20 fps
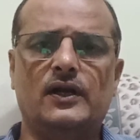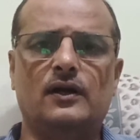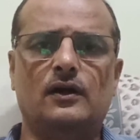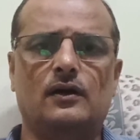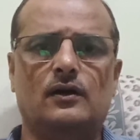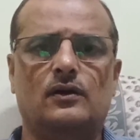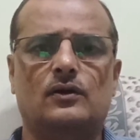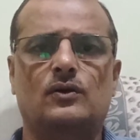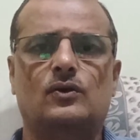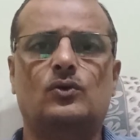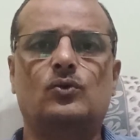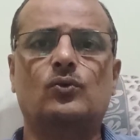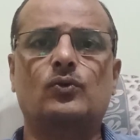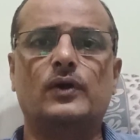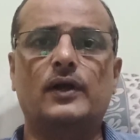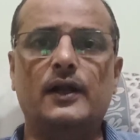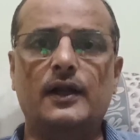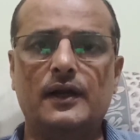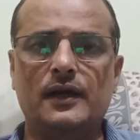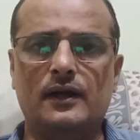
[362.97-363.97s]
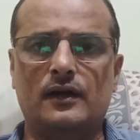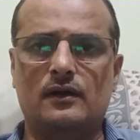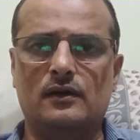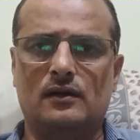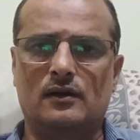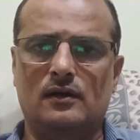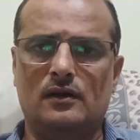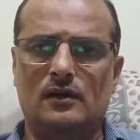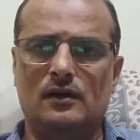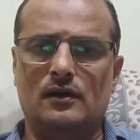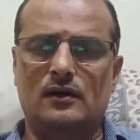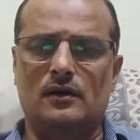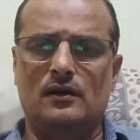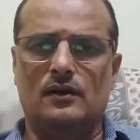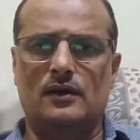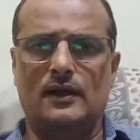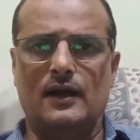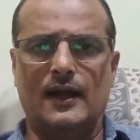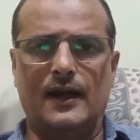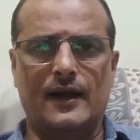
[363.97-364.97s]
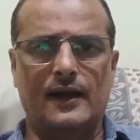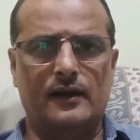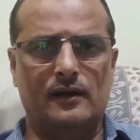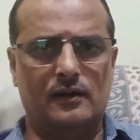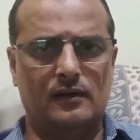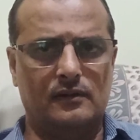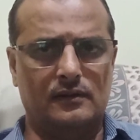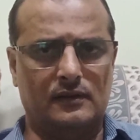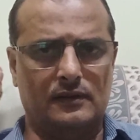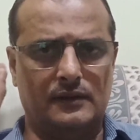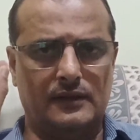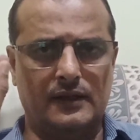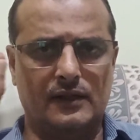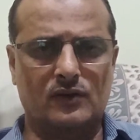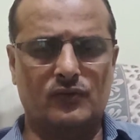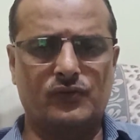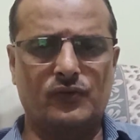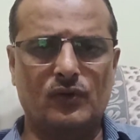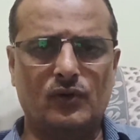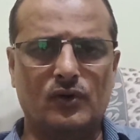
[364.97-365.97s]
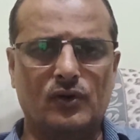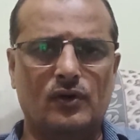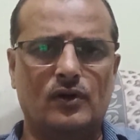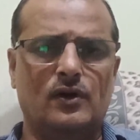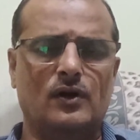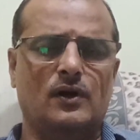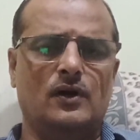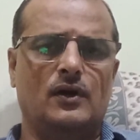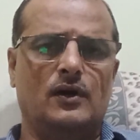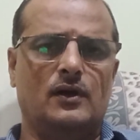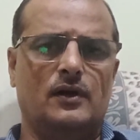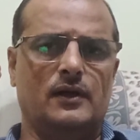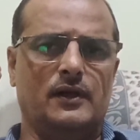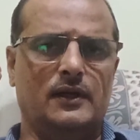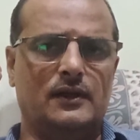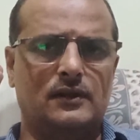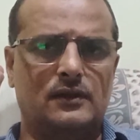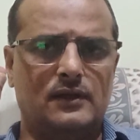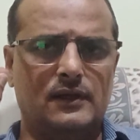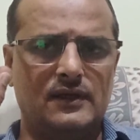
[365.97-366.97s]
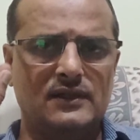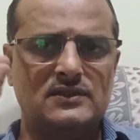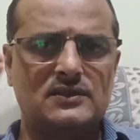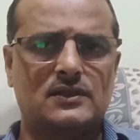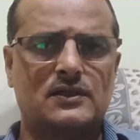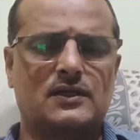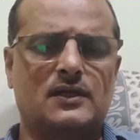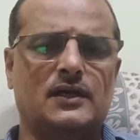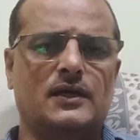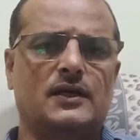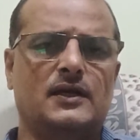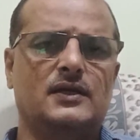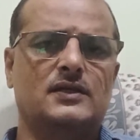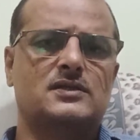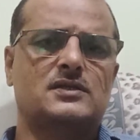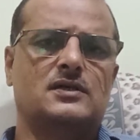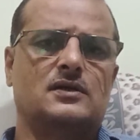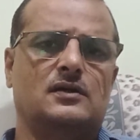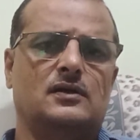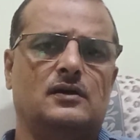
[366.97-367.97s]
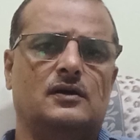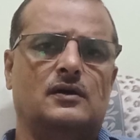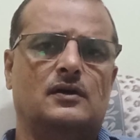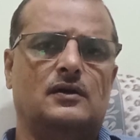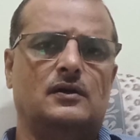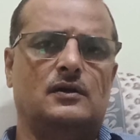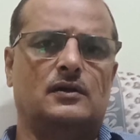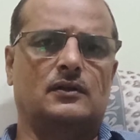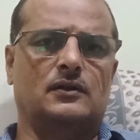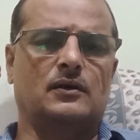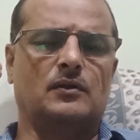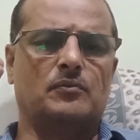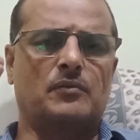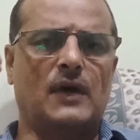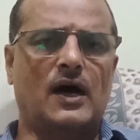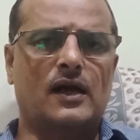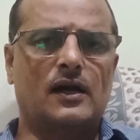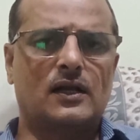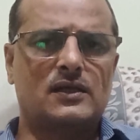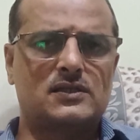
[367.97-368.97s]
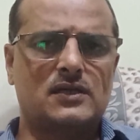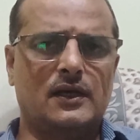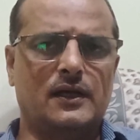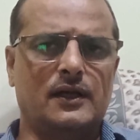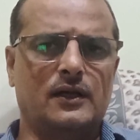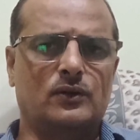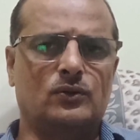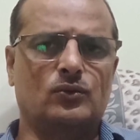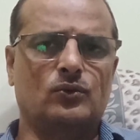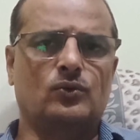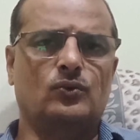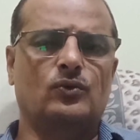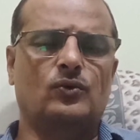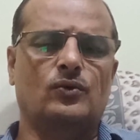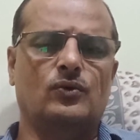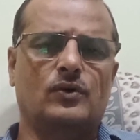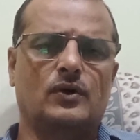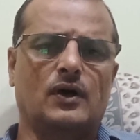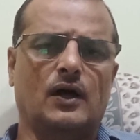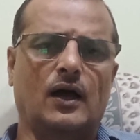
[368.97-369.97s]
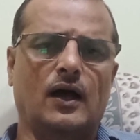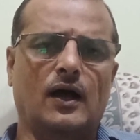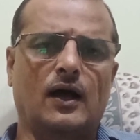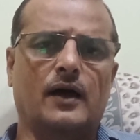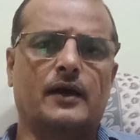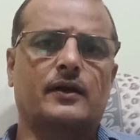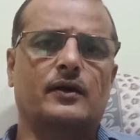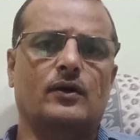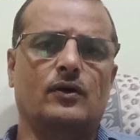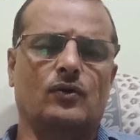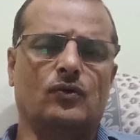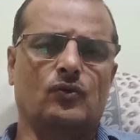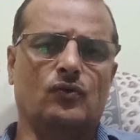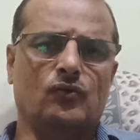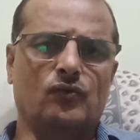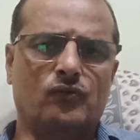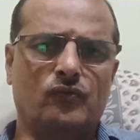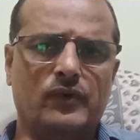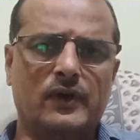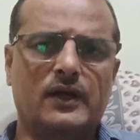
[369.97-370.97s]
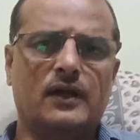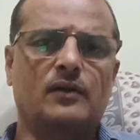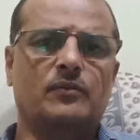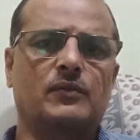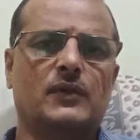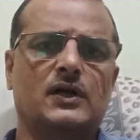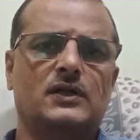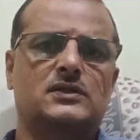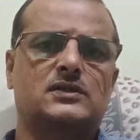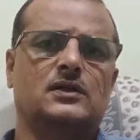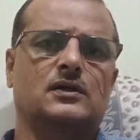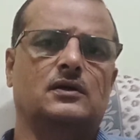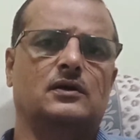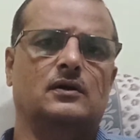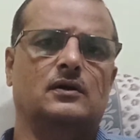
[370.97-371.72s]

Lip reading: will to eat, and therefore in this case the manasa hetu are very much